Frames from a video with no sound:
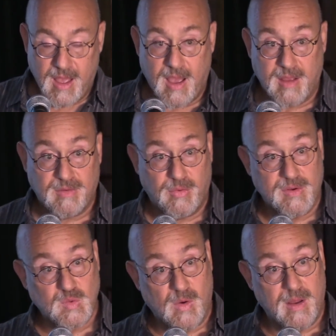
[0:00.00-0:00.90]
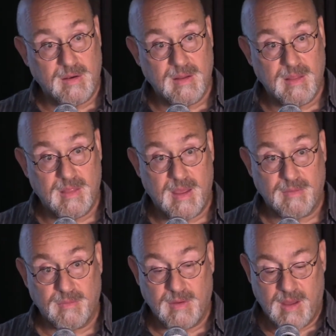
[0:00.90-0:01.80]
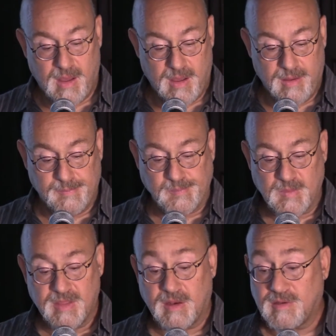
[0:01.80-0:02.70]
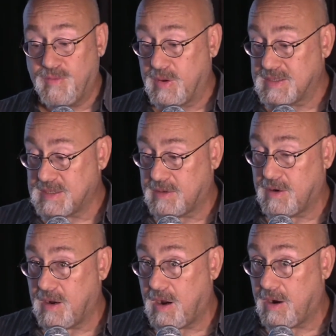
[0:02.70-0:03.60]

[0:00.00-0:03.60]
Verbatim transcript: uh, towards one that, um, that is focused on our,